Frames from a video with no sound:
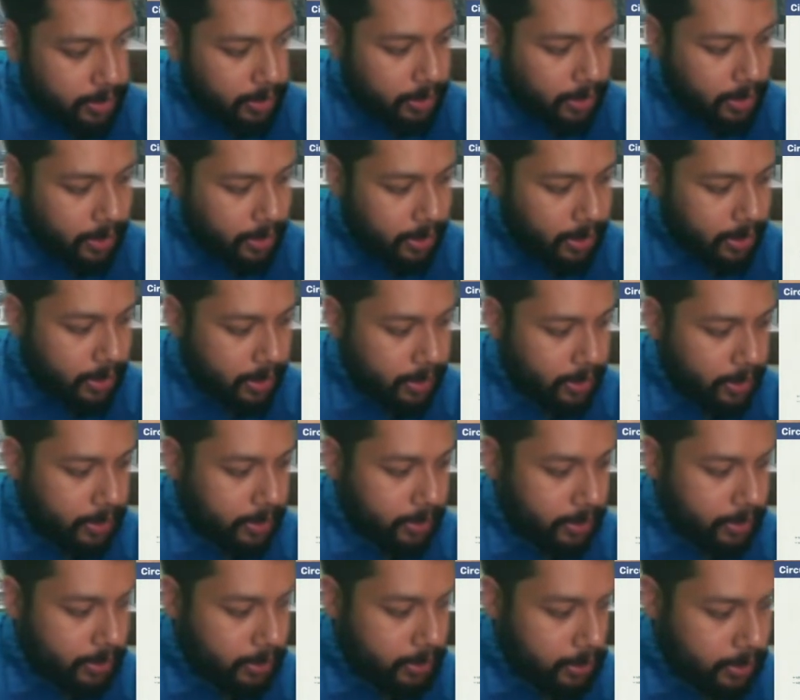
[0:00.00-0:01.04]

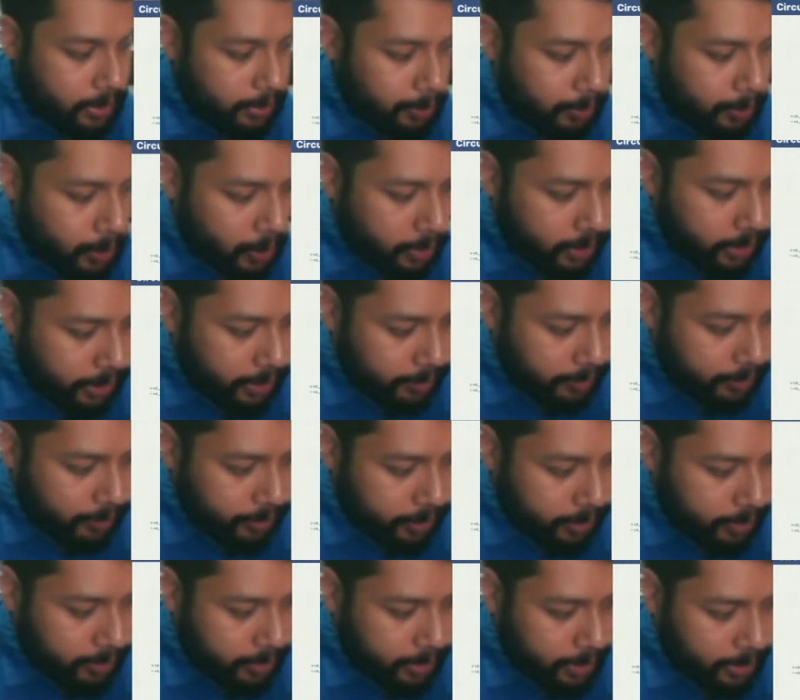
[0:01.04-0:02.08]
and the positive
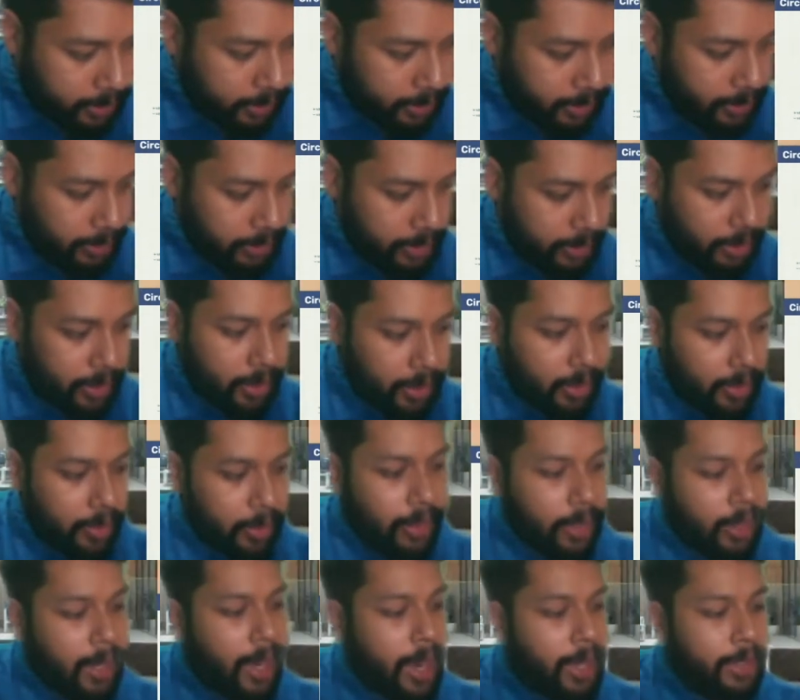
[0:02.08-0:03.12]
terminal,
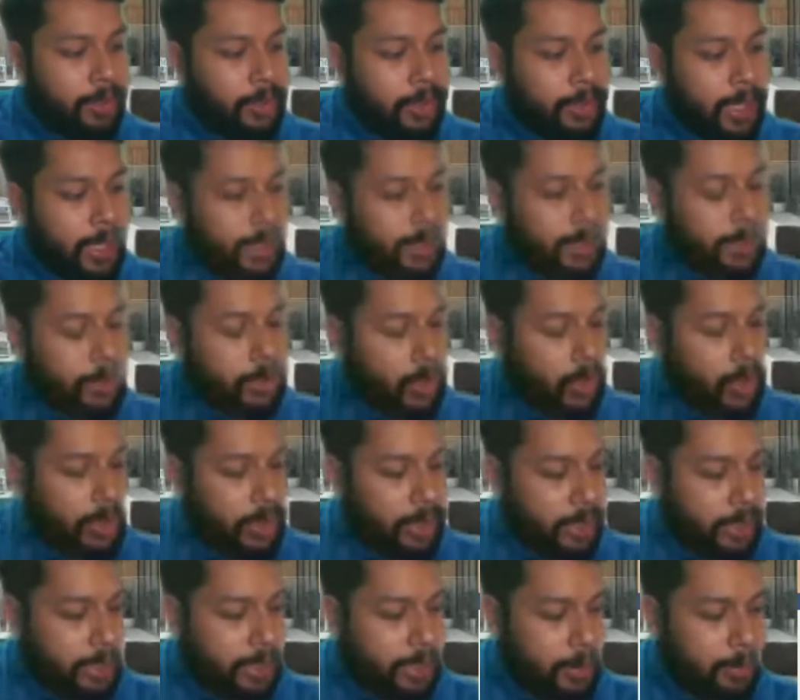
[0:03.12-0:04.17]
actually that is not
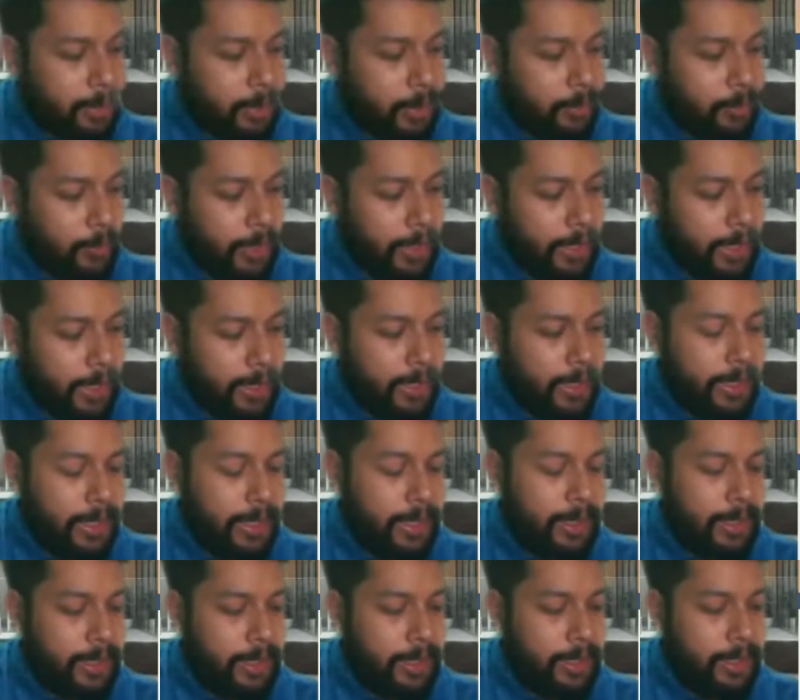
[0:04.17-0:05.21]
needed, but we can
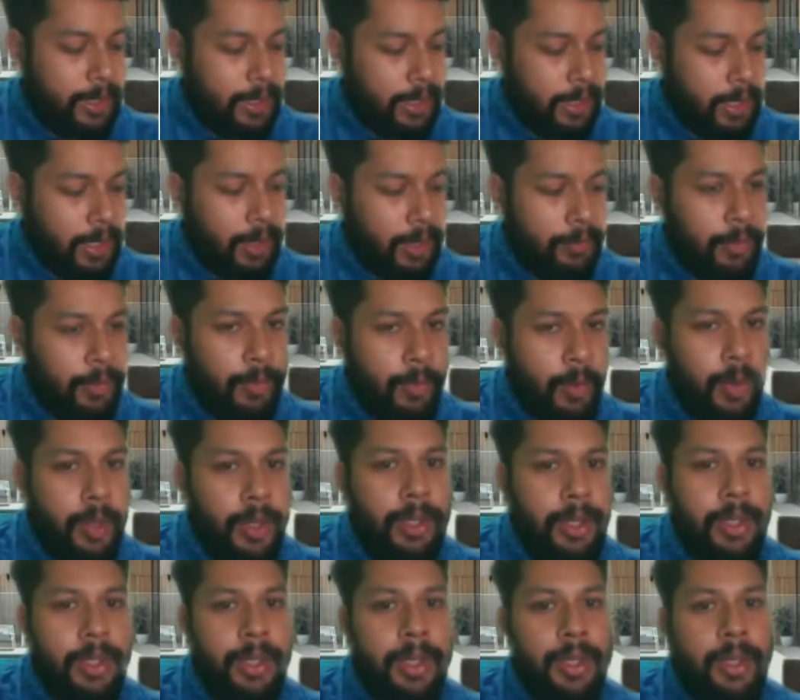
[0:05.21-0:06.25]
connect it if you
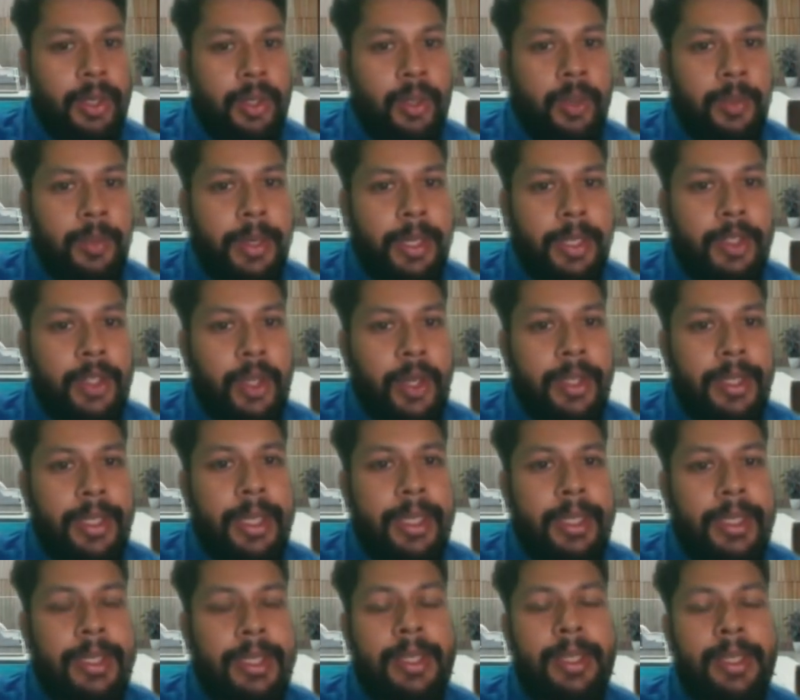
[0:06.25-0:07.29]
want, to make sure
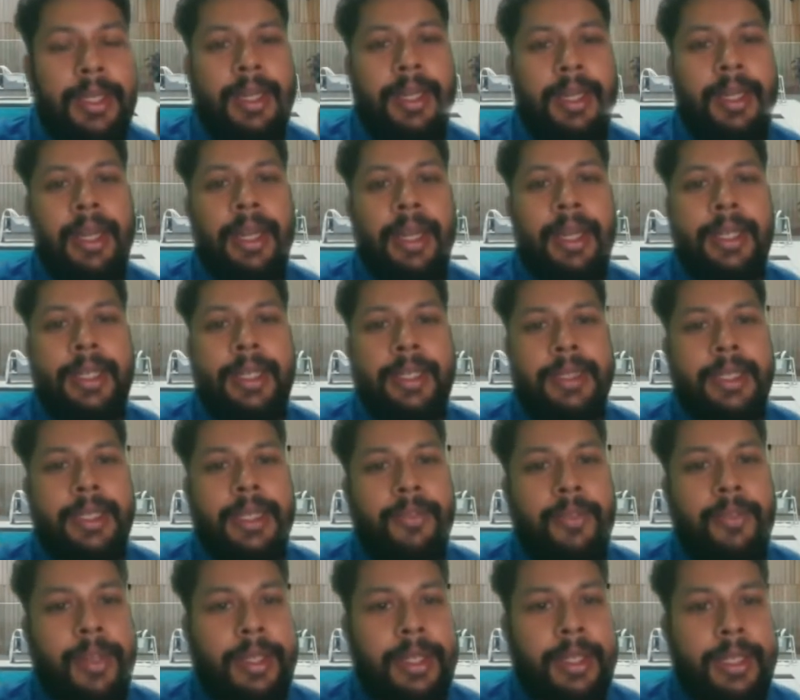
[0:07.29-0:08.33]
that it doesn't
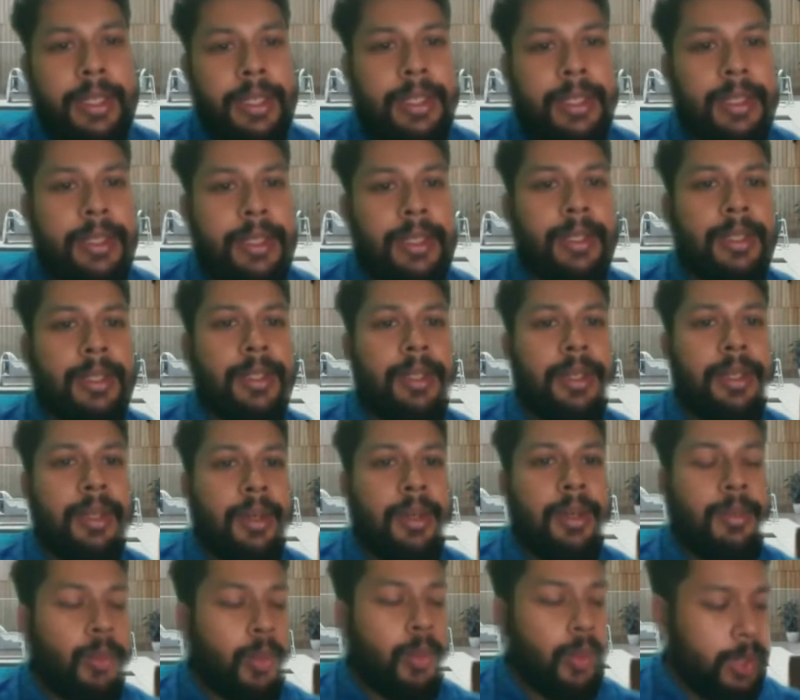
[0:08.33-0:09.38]
affect the
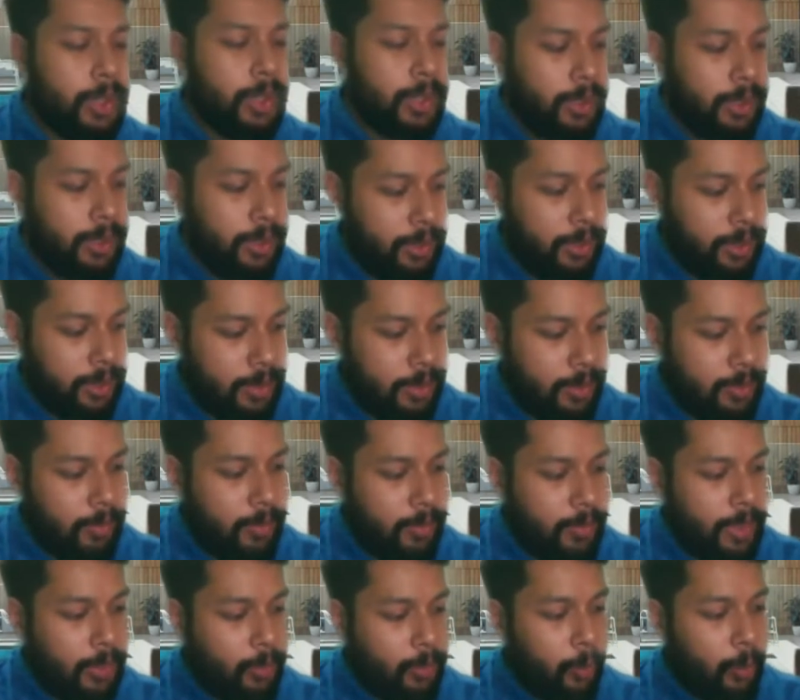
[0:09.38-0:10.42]
motor,
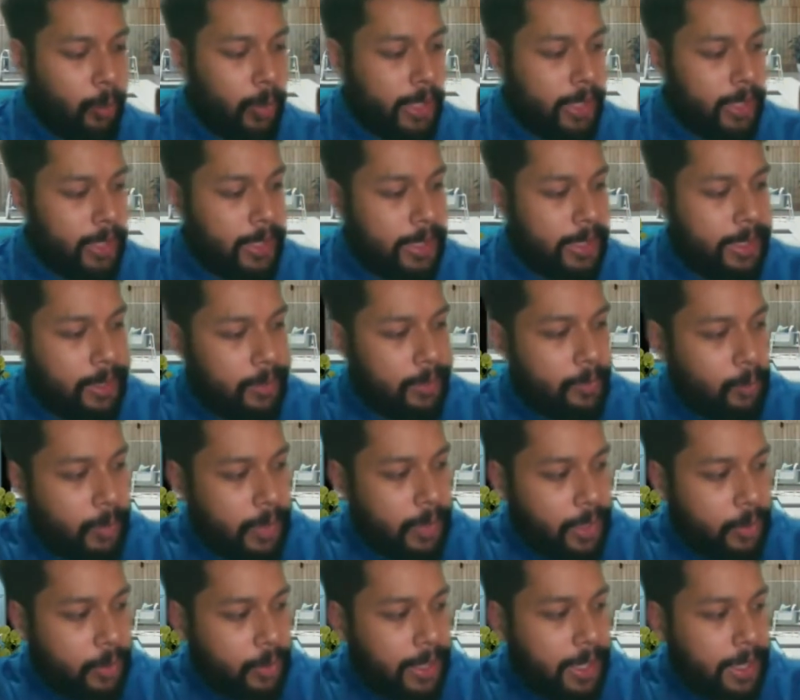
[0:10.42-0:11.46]
but we can run it
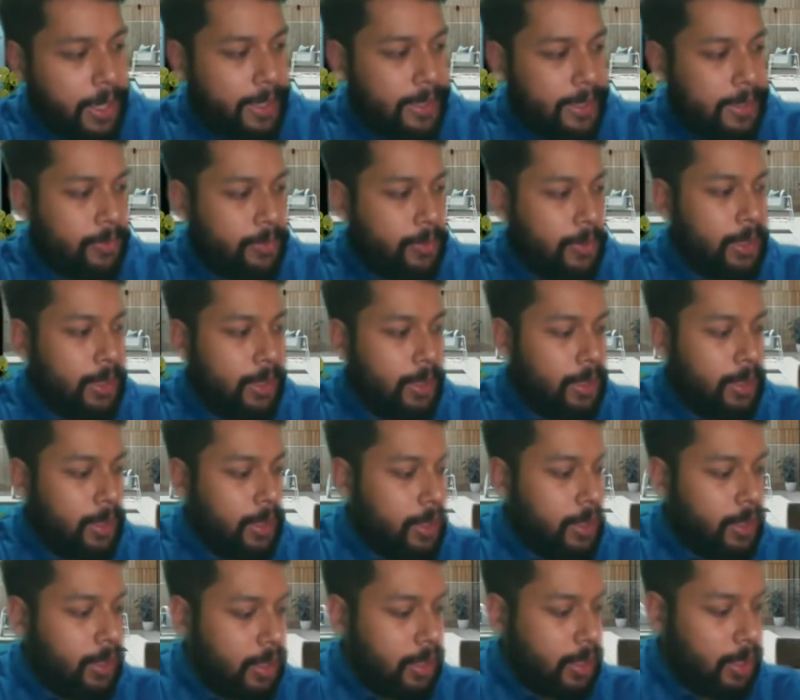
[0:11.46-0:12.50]
without that as well.
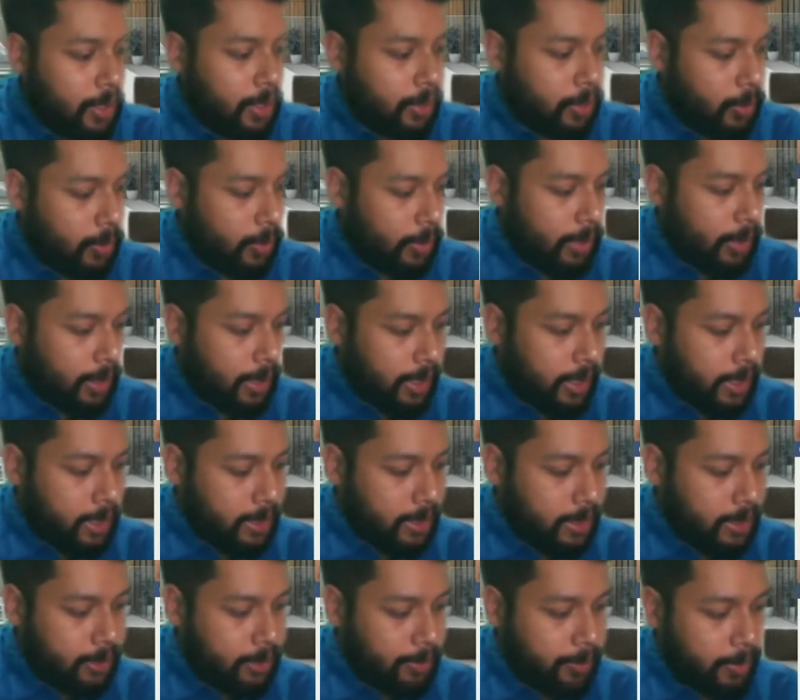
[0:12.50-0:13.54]
Now I'll
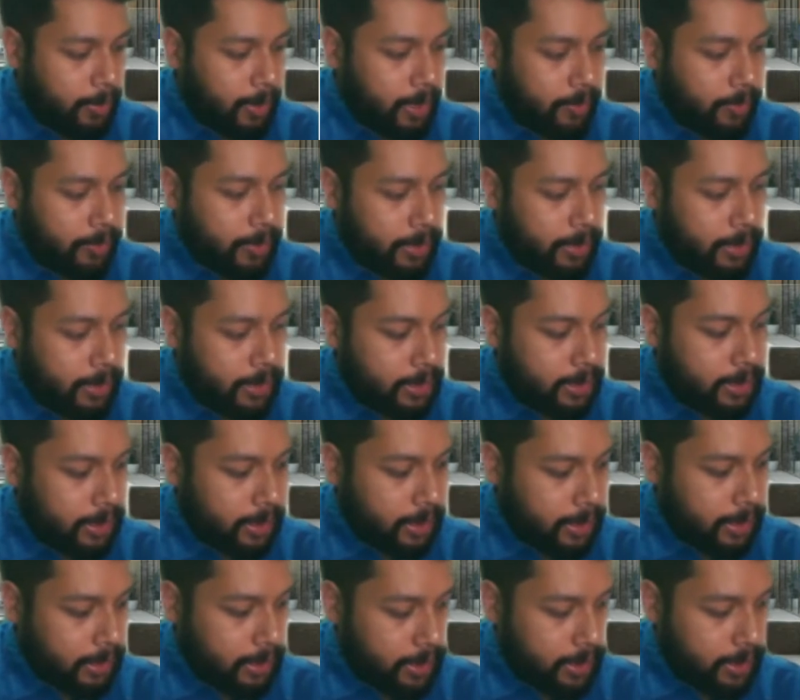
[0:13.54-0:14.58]
just power the
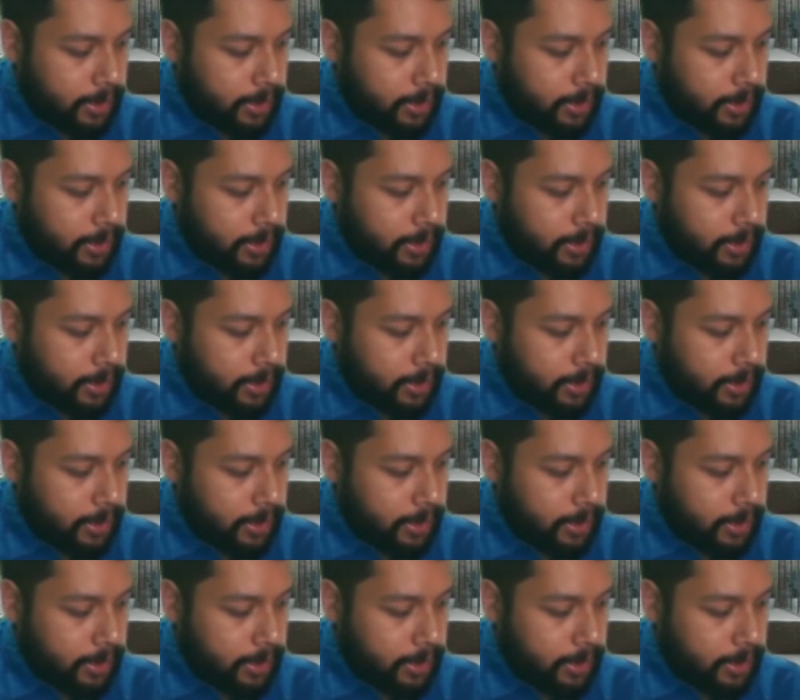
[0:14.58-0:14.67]
circuit.